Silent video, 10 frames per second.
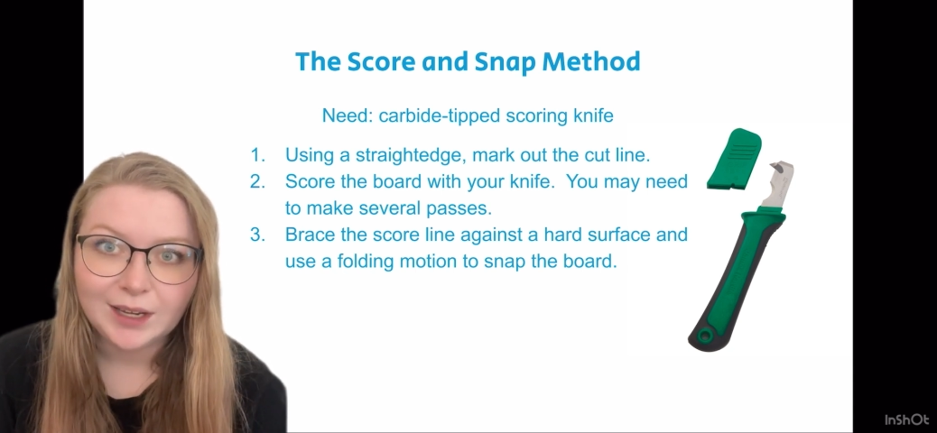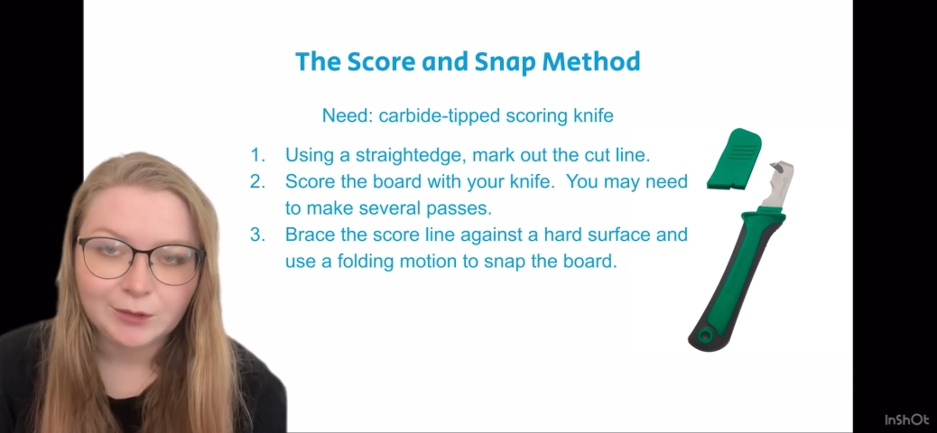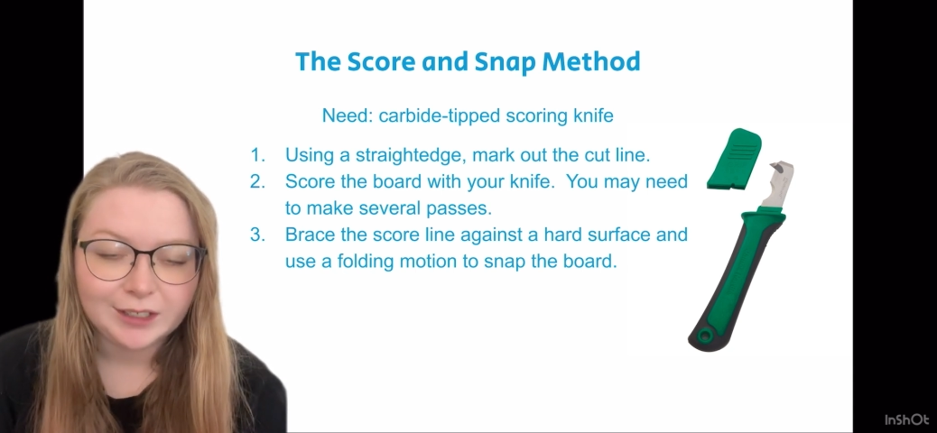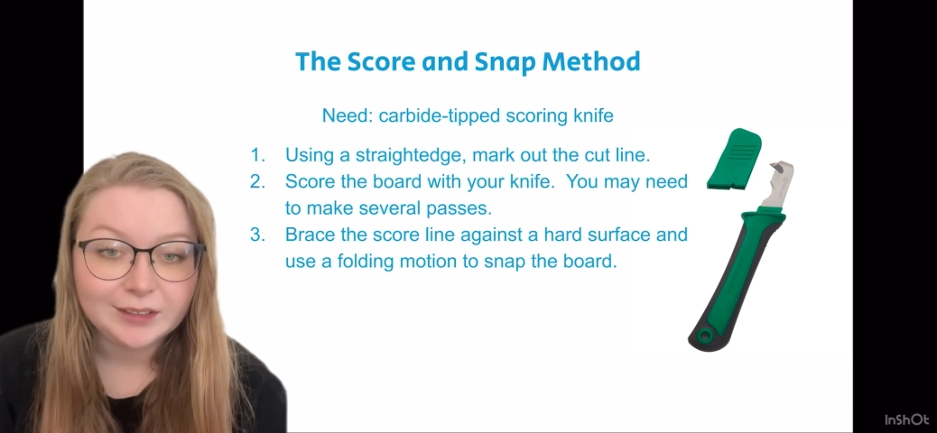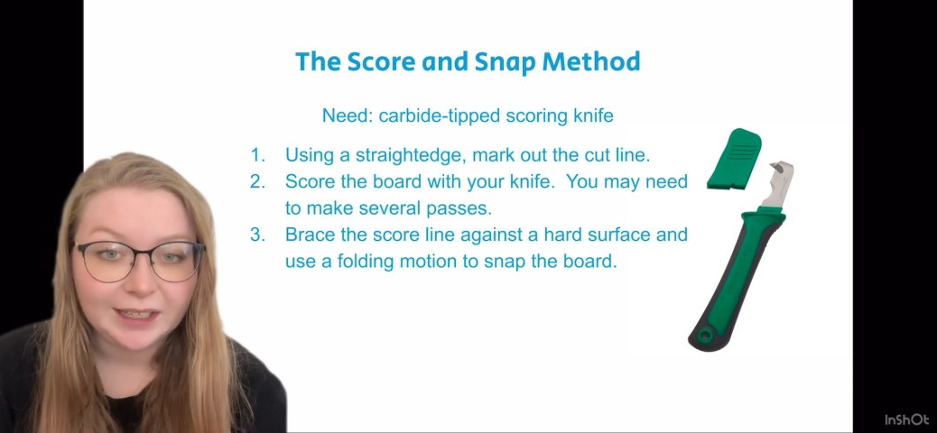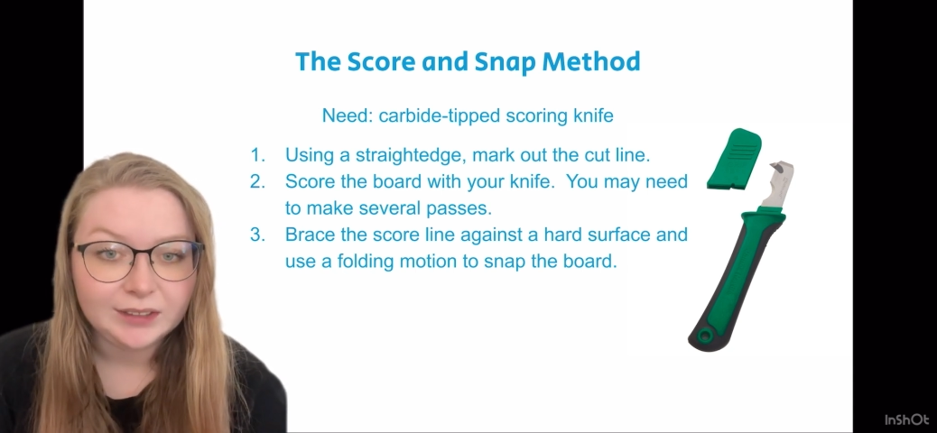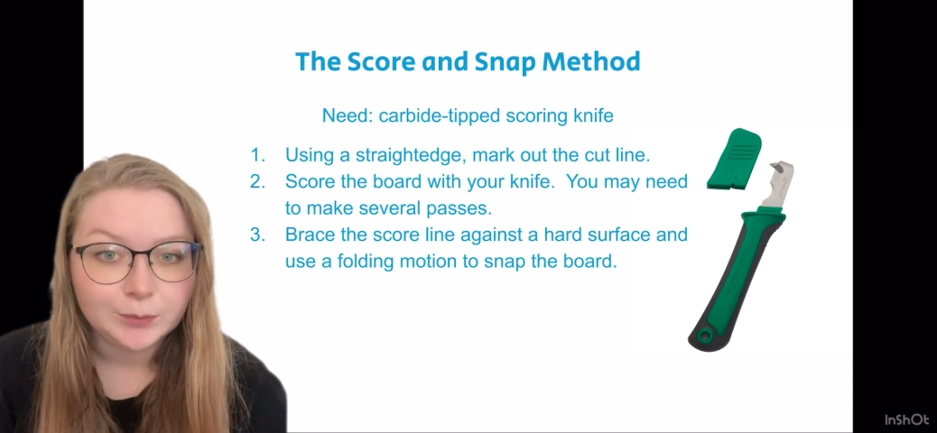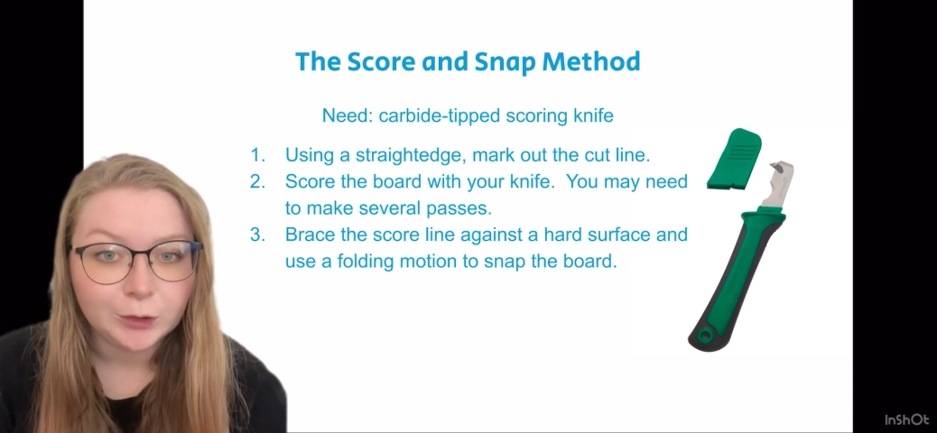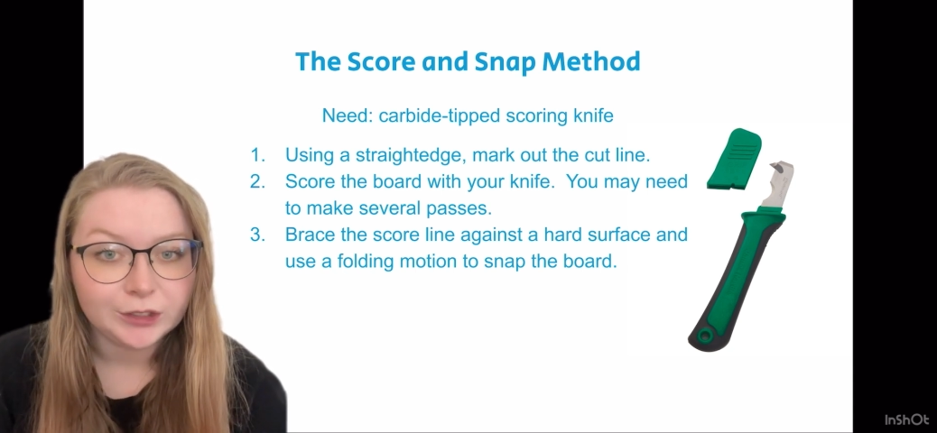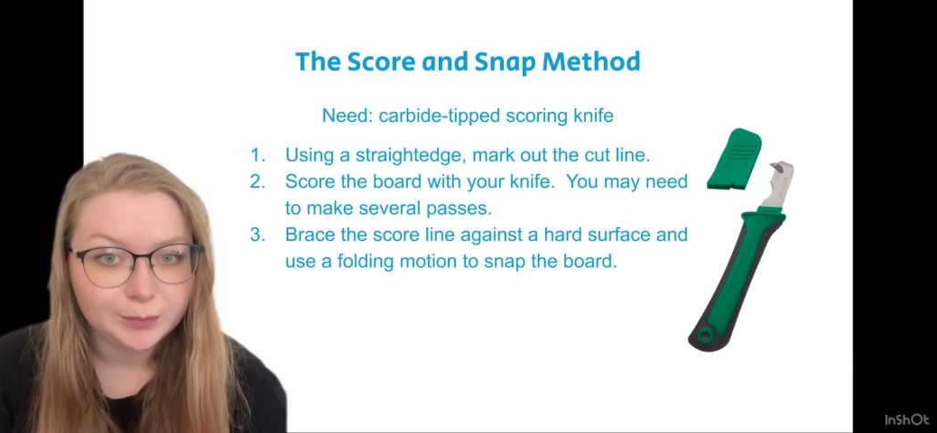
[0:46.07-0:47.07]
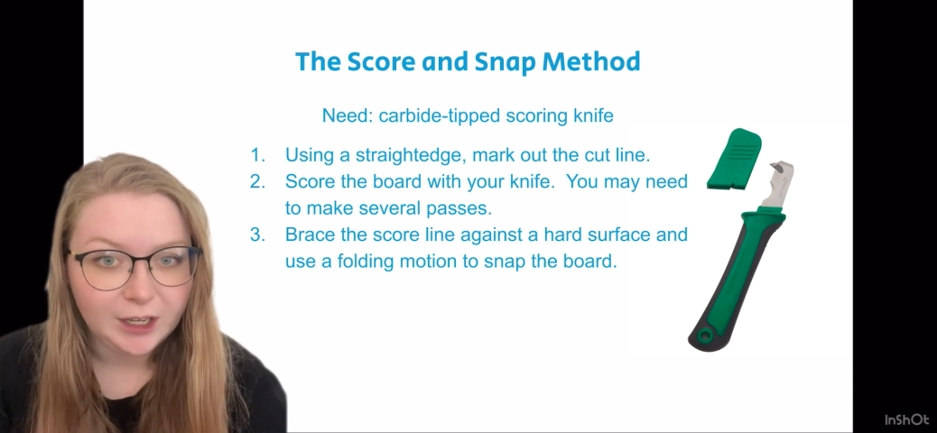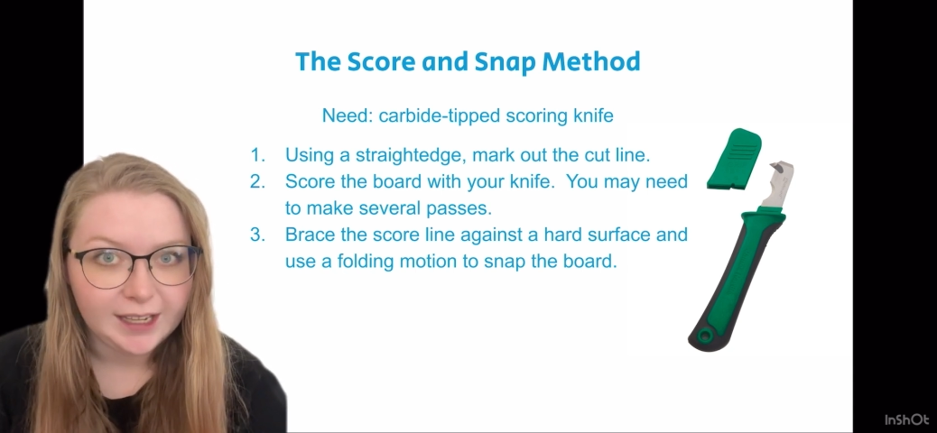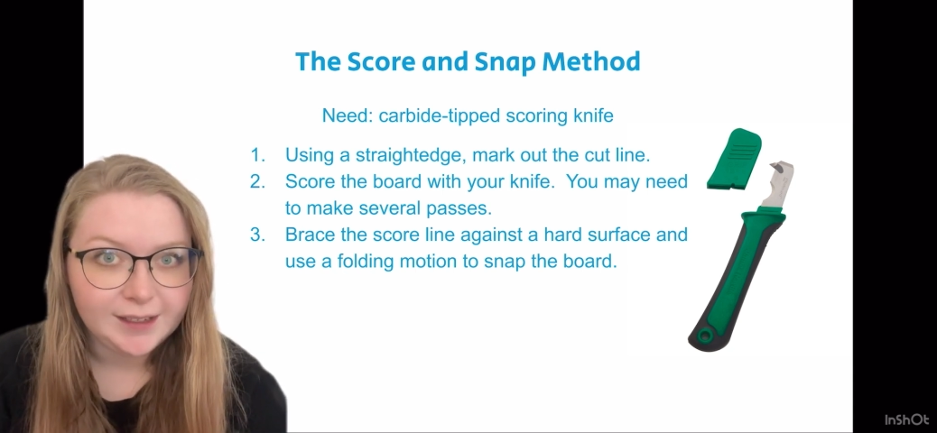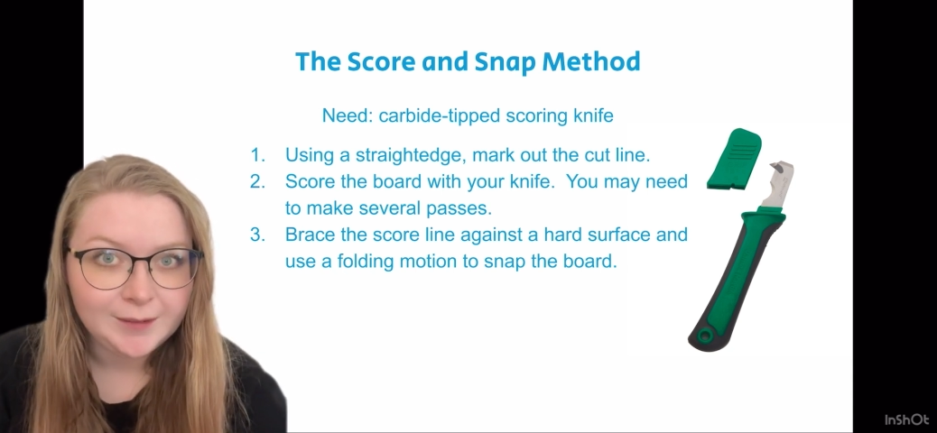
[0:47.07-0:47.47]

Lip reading: where you'd like the board to break.